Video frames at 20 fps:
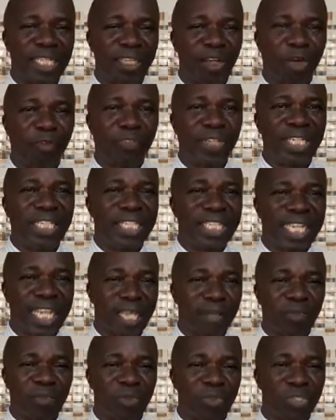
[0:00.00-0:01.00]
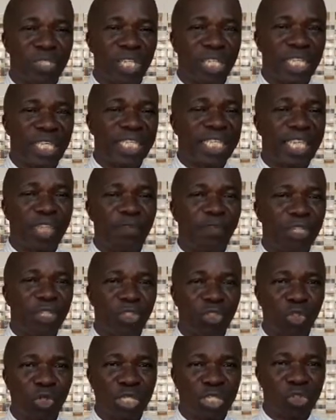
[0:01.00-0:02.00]
of the names
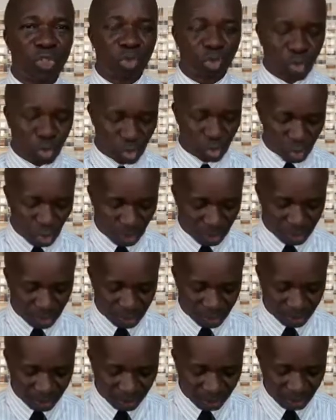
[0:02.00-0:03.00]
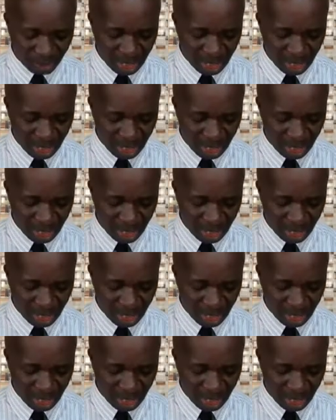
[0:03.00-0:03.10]
given to these two sons.